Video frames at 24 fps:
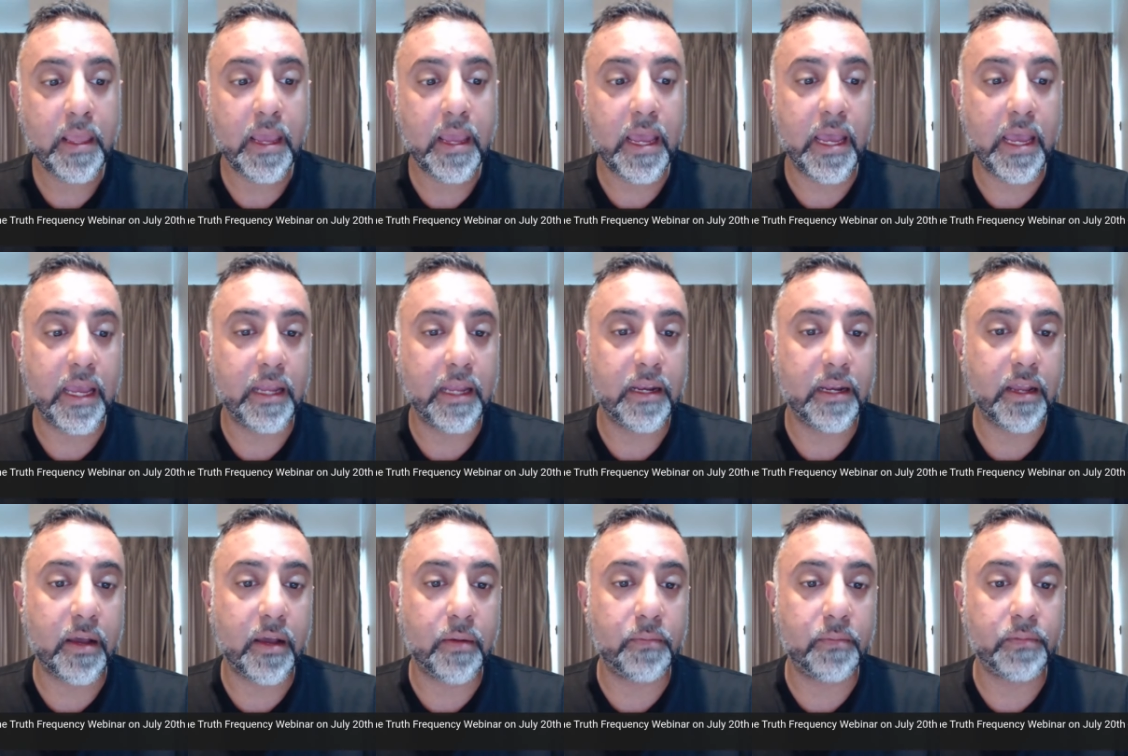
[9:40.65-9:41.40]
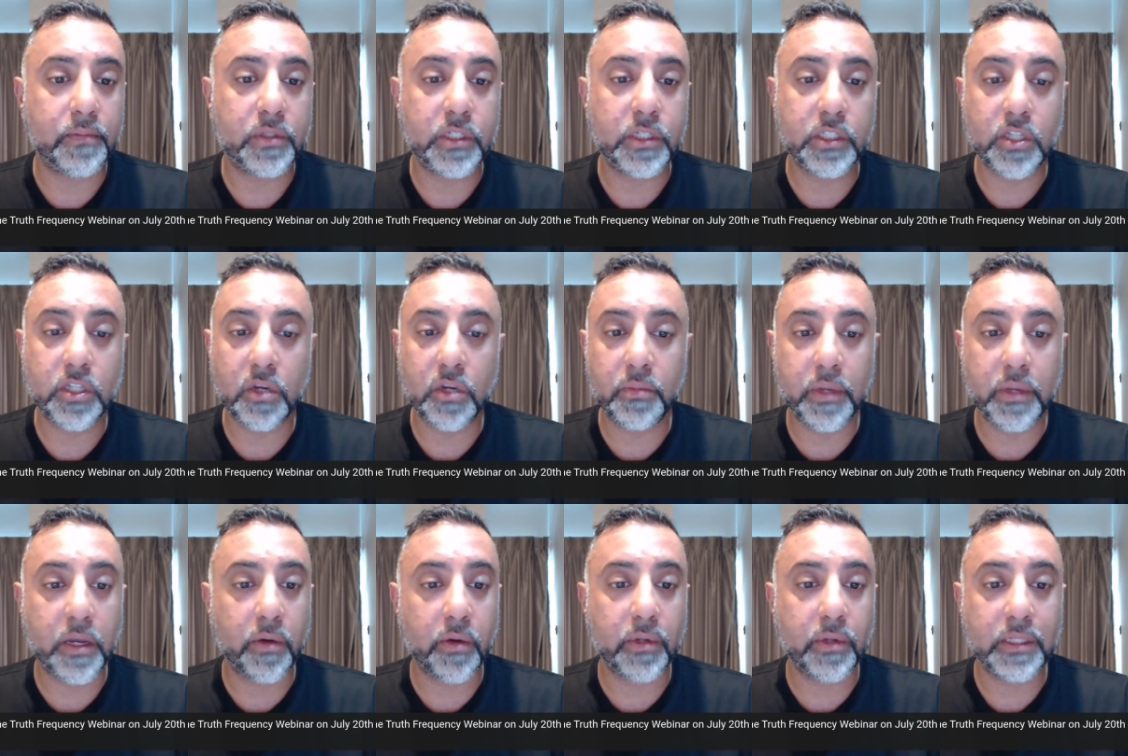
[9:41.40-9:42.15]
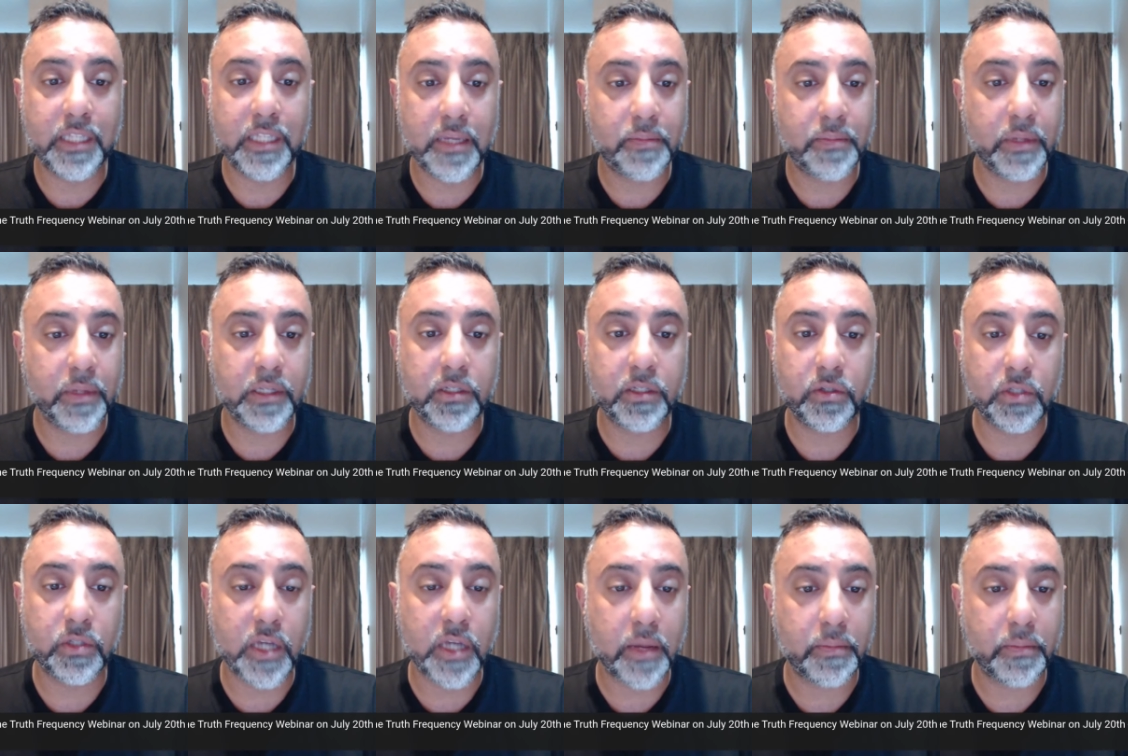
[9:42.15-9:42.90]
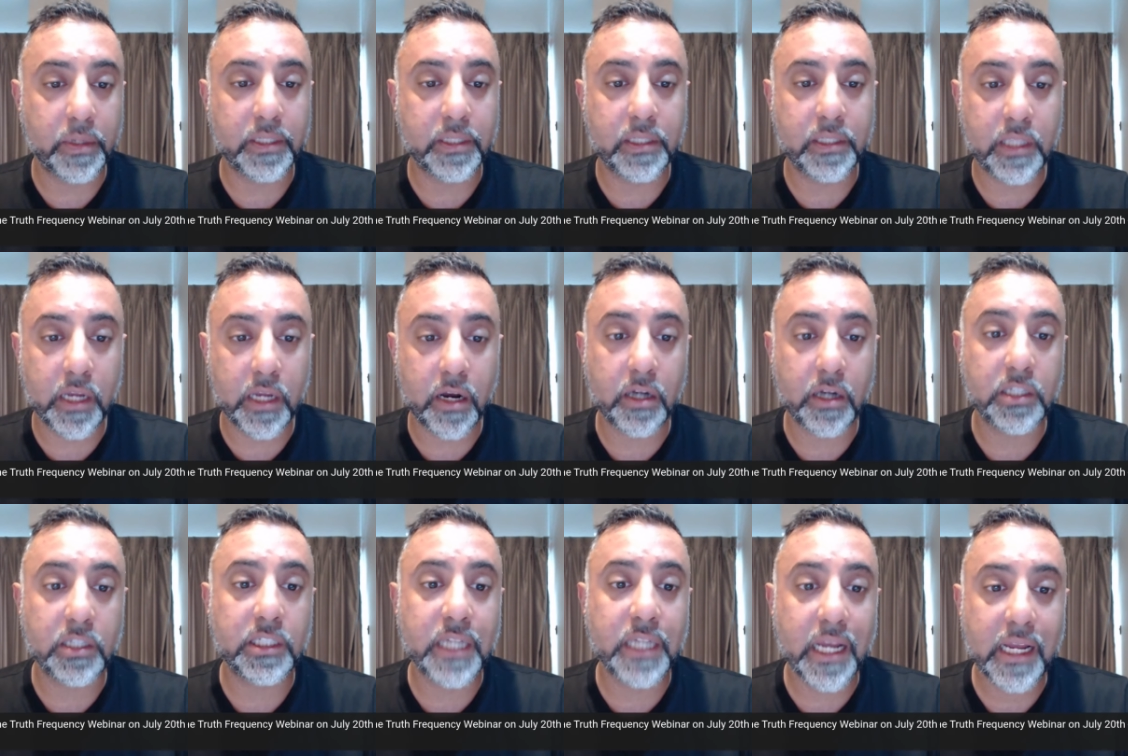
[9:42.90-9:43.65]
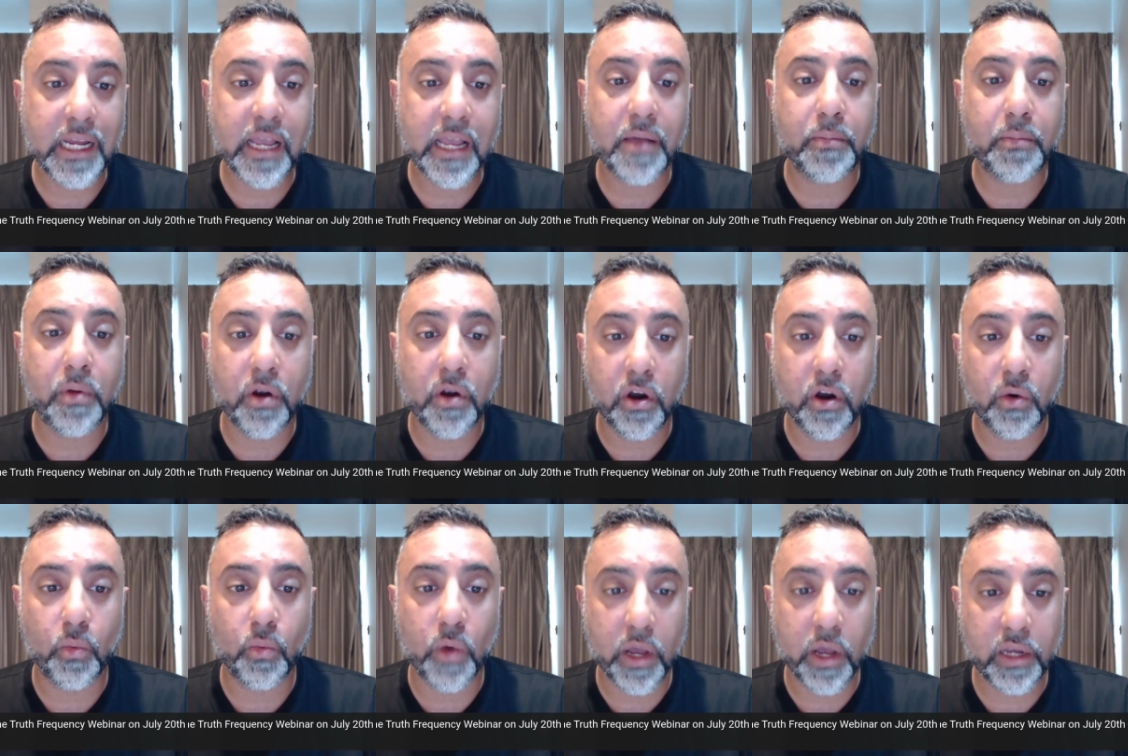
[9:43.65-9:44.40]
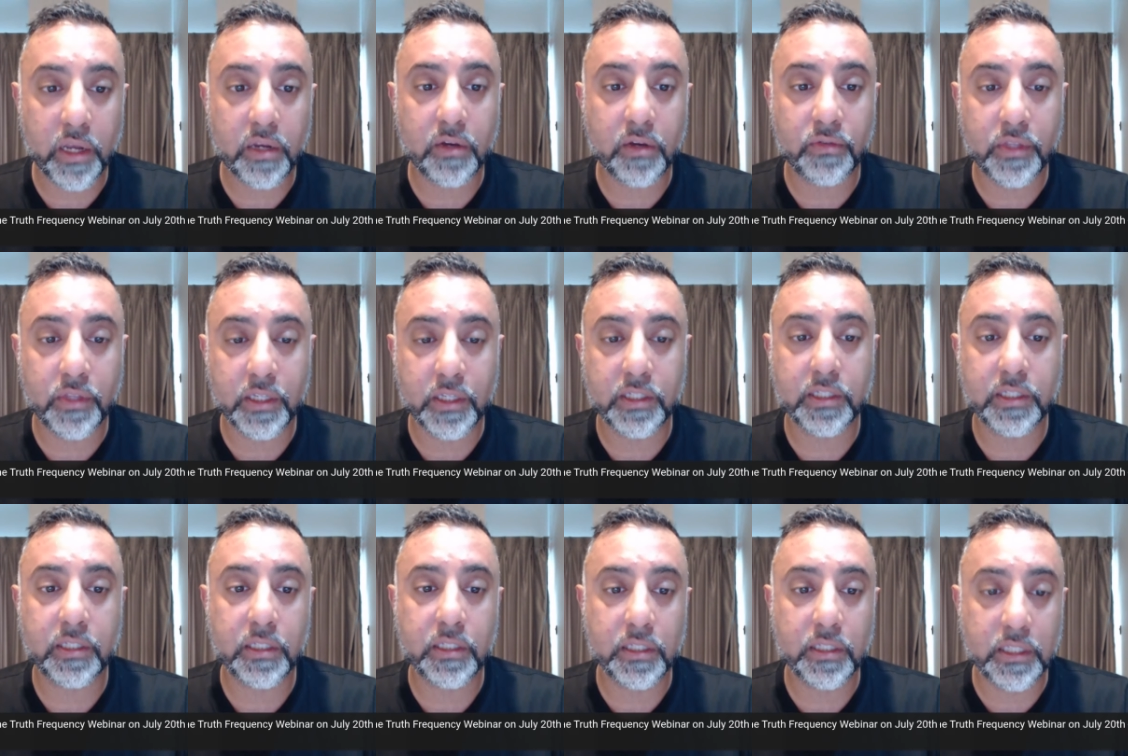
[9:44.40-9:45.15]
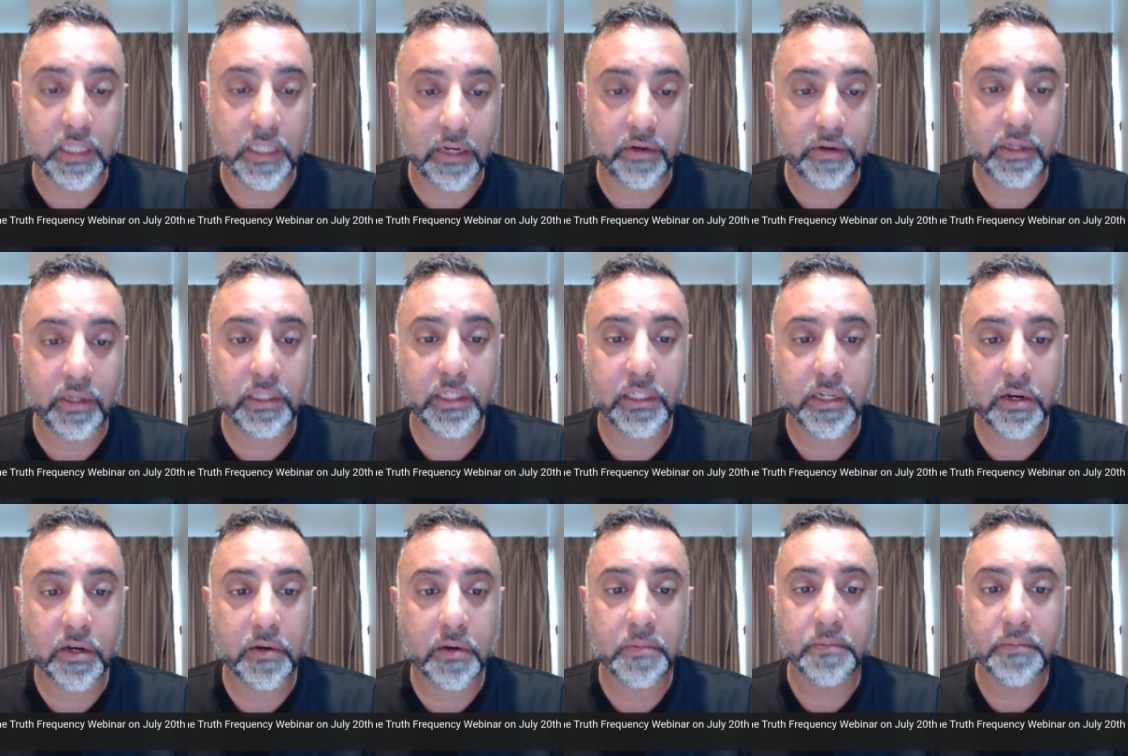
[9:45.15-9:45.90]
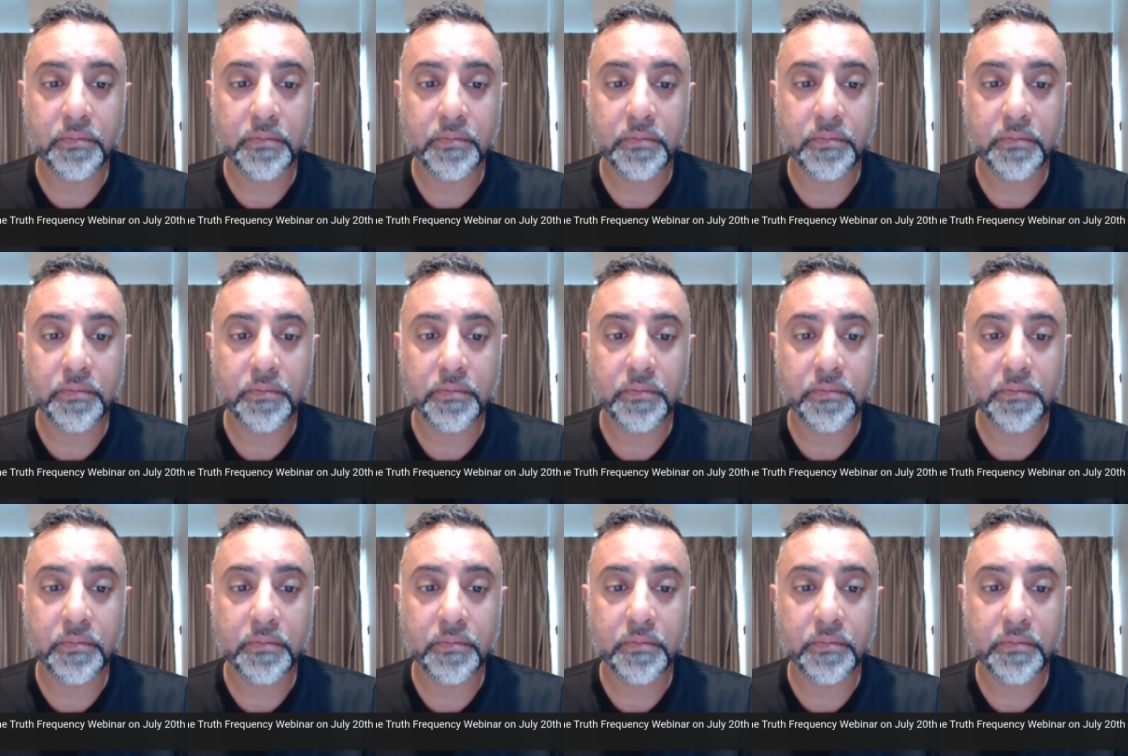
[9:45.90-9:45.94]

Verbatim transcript: And um, she's going to be going deep into topics there. Check out part one of this series here